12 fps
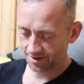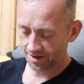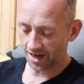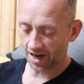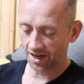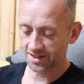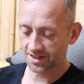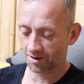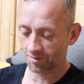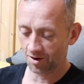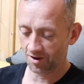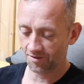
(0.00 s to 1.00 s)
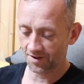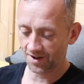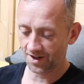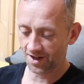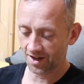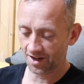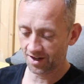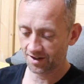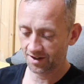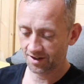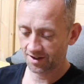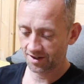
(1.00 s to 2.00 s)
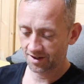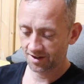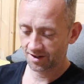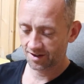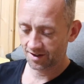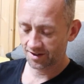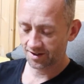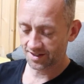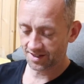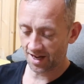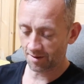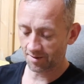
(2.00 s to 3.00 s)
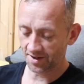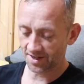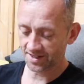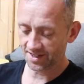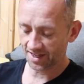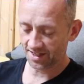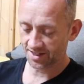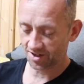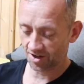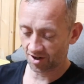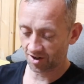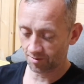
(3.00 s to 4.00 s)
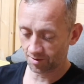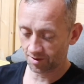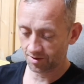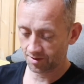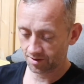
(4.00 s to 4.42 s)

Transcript: Ah, come off it now. The timing this thing is horrible.